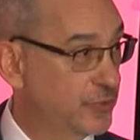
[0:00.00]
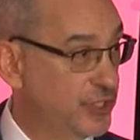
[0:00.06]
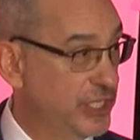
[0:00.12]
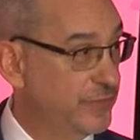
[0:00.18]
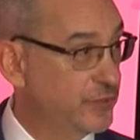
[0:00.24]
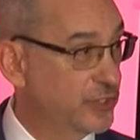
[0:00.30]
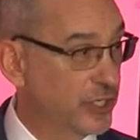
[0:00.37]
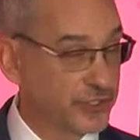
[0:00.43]

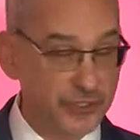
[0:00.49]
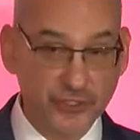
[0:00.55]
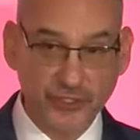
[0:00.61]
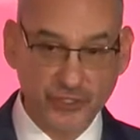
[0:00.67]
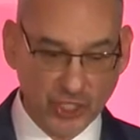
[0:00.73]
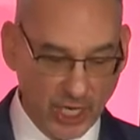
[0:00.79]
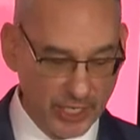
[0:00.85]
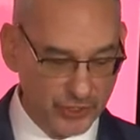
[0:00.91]
Chief Justice
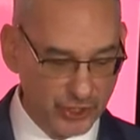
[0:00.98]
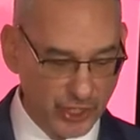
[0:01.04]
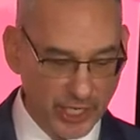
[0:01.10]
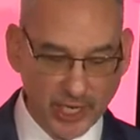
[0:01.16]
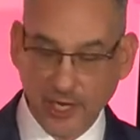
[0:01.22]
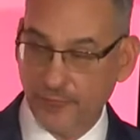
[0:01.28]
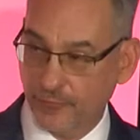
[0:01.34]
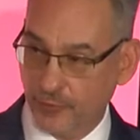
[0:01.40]
John Jay,
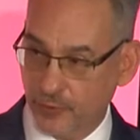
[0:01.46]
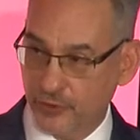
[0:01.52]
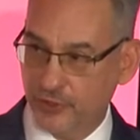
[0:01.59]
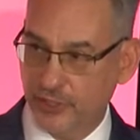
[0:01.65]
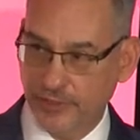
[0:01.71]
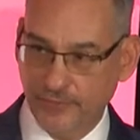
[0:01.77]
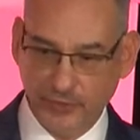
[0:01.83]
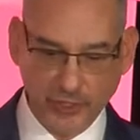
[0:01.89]
our first
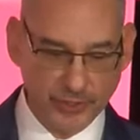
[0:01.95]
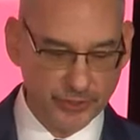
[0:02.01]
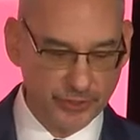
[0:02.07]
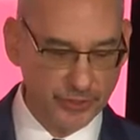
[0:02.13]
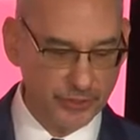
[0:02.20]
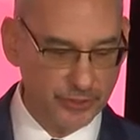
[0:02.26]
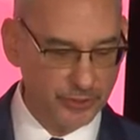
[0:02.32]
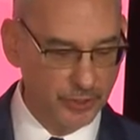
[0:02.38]
Chief
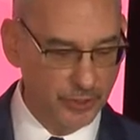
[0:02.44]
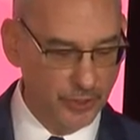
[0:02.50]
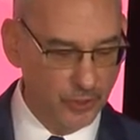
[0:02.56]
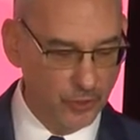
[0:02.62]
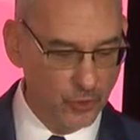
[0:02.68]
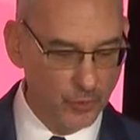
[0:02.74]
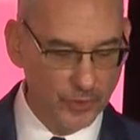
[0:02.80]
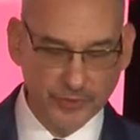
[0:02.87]
Justice,
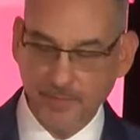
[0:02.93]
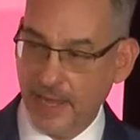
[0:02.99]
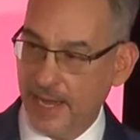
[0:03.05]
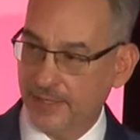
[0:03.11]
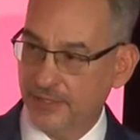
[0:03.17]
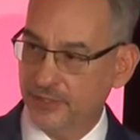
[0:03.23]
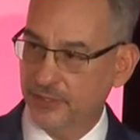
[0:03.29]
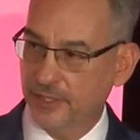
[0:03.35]
who with
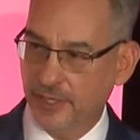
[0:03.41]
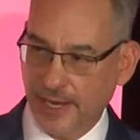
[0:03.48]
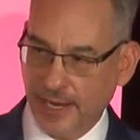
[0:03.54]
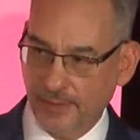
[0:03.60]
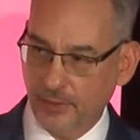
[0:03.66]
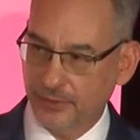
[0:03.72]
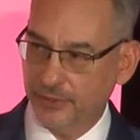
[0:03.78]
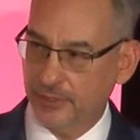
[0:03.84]
Madison and
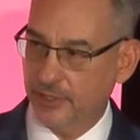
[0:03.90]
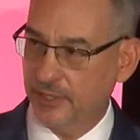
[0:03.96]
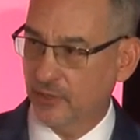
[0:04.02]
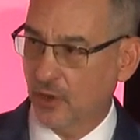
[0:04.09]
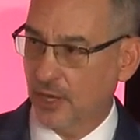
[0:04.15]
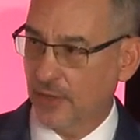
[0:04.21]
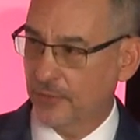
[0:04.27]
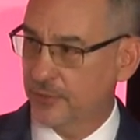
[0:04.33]
Hamilton had
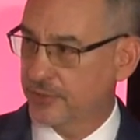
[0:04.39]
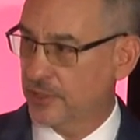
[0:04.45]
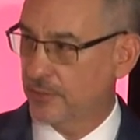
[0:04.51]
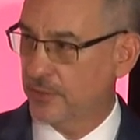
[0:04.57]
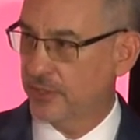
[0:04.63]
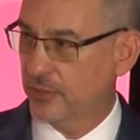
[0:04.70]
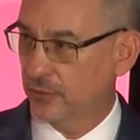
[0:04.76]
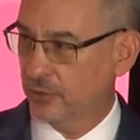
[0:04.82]
authored some
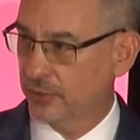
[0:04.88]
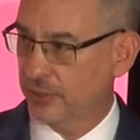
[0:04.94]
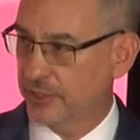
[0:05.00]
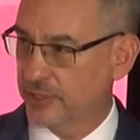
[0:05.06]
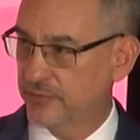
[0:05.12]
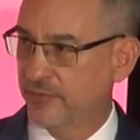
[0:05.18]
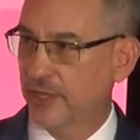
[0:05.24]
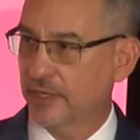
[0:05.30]
of the
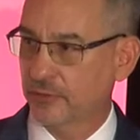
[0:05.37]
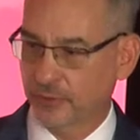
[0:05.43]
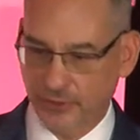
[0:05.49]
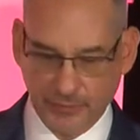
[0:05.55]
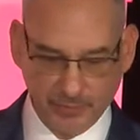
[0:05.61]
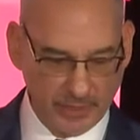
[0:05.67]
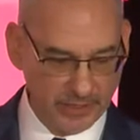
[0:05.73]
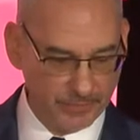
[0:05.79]
earliest
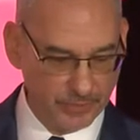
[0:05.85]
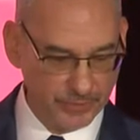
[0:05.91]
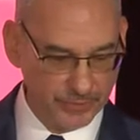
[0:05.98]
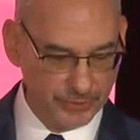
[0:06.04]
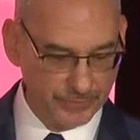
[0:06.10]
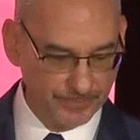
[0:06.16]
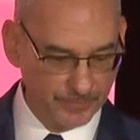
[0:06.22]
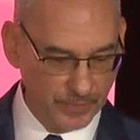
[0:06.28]
Federalist
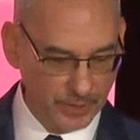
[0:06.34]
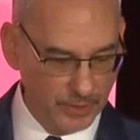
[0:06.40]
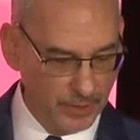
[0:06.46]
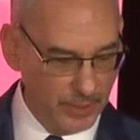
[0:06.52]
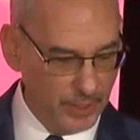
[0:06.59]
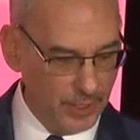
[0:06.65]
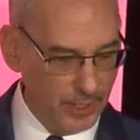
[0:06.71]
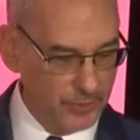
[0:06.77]
Papers,
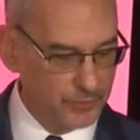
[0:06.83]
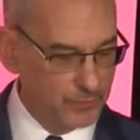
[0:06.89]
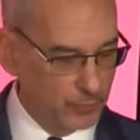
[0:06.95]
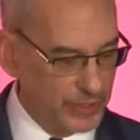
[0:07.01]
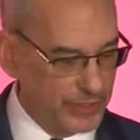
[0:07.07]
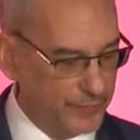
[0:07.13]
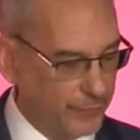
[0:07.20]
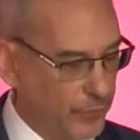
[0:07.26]

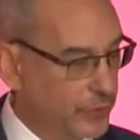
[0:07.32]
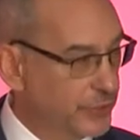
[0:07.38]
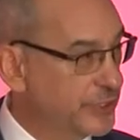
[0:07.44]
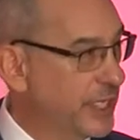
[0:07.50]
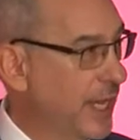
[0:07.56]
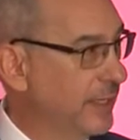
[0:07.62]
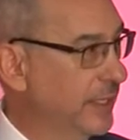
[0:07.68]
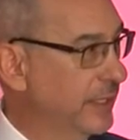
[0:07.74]
referred
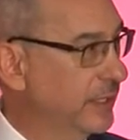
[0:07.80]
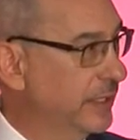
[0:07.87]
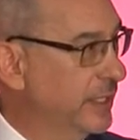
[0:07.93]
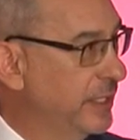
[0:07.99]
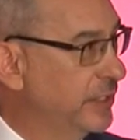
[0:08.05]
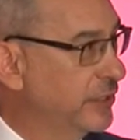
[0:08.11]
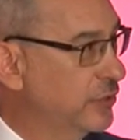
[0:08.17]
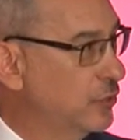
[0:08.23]

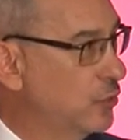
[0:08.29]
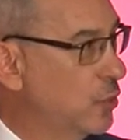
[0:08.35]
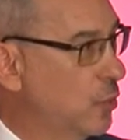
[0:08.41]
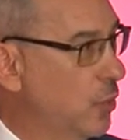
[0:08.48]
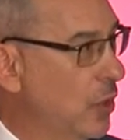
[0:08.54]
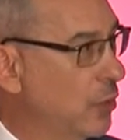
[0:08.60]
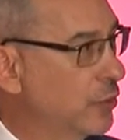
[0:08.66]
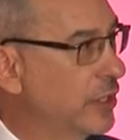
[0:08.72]
tellingly to,
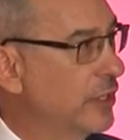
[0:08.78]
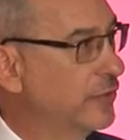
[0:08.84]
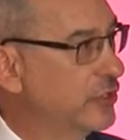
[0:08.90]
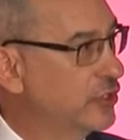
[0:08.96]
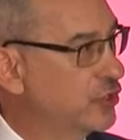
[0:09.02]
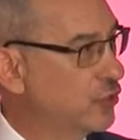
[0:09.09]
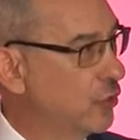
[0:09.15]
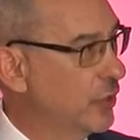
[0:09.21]
quote, the
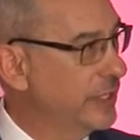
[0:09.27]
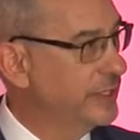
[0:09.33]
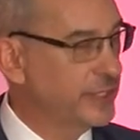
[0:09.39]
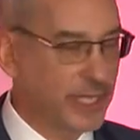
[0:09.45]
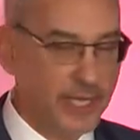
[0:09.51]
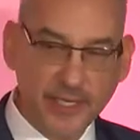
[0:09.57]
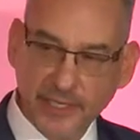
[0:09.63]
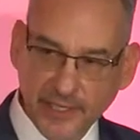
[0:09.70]
joint
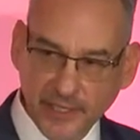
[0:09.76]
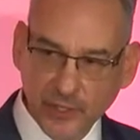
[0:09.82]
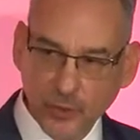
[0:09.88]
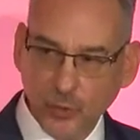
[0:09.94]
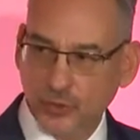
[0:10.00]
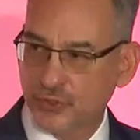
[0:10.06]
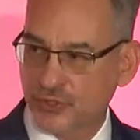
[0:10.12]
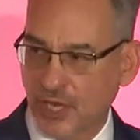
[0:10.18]
and
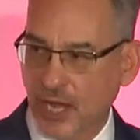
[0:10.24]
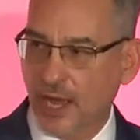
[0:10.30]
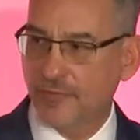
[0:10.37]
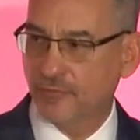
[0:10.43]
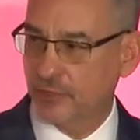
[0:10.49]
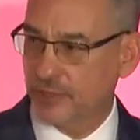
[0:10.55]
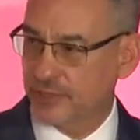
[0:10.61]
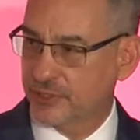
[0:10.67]
equal
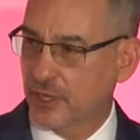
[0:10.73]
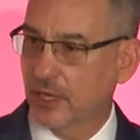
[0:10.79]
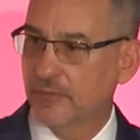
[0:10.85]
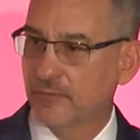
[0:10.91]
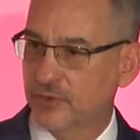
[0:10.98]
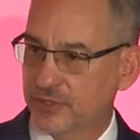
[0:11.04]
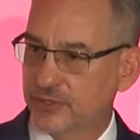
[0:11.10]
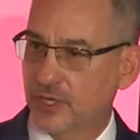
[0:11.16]
sovereigns
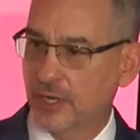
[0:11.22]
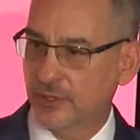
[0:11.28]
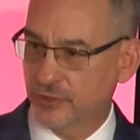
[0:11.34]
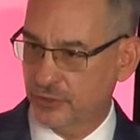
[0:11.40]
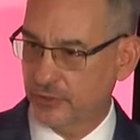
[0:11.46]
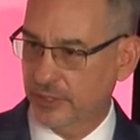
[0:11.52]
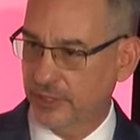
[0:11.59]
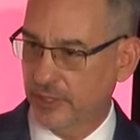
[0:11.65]
of this
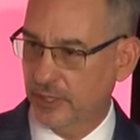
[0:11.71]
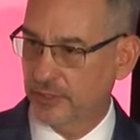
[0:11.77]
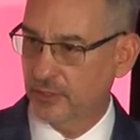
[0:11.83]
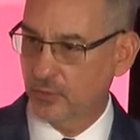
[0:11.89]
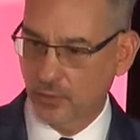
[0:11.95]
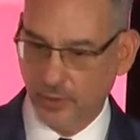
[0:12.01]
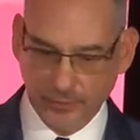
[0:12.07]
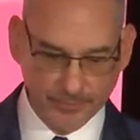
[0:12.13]
country,
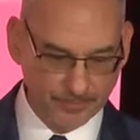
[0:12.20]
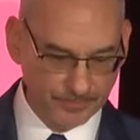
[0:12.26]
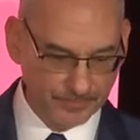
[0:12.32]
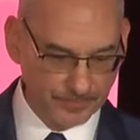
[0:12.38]
unquote.